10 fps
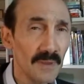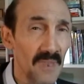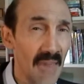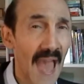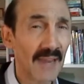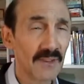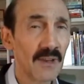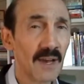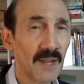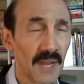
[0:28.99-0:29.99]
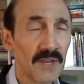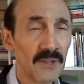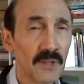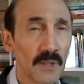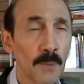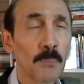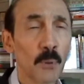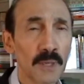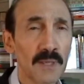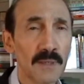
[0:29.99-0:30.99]
not an ideal
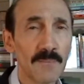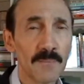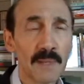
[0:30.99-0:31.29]
employee.